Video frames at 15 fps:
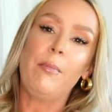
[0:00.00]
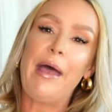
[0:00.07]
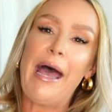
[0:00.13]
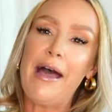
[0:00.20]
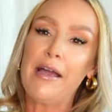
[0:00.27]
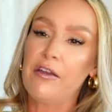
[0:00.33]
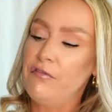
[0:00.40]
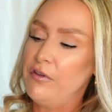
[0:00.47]

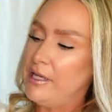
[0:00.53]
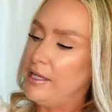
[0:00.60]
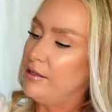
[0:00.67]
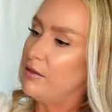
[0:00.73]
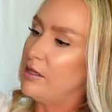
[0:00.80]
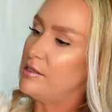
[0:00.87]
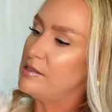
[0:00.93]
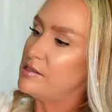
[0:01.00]
back of
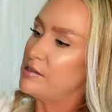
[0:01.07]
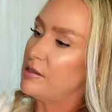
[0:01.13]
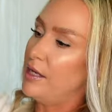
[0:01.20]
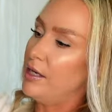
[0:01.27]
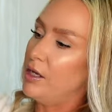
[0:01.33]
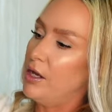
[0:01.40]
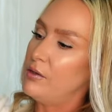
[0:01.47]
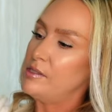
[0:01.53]
it, the
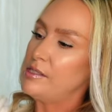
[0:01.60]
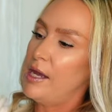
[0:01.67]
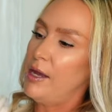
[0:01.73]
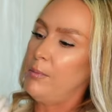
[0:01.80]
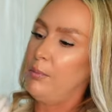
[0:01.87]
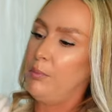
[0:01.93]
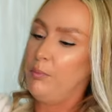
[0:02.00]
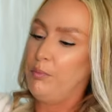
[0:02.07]
slit goes
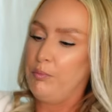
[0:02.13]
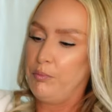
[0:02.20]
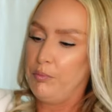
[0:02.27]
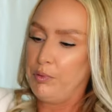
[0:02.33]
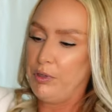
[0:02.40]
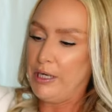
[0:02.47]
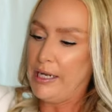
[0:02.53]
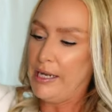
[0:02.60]
up
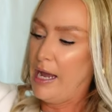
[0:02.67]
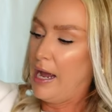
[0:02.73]
pretty